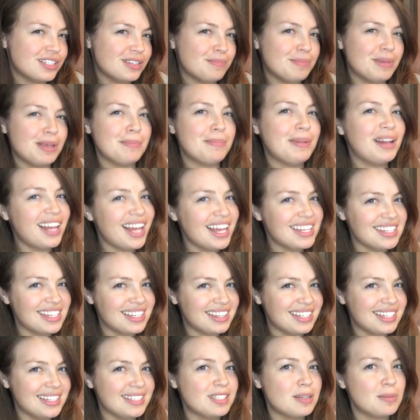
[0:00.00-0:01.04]
to be
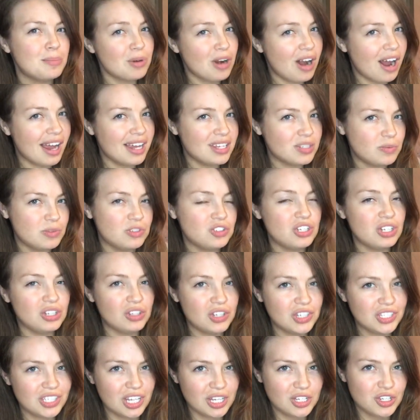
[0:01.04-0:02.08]
pleasantly surprised when she
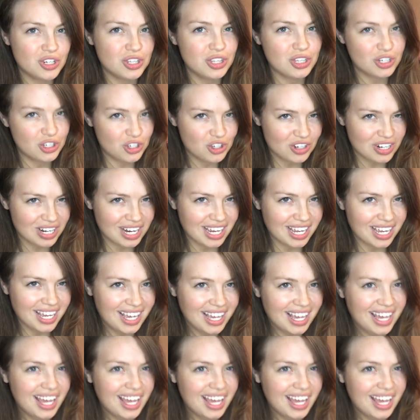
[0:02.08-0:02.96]
looks under the tree.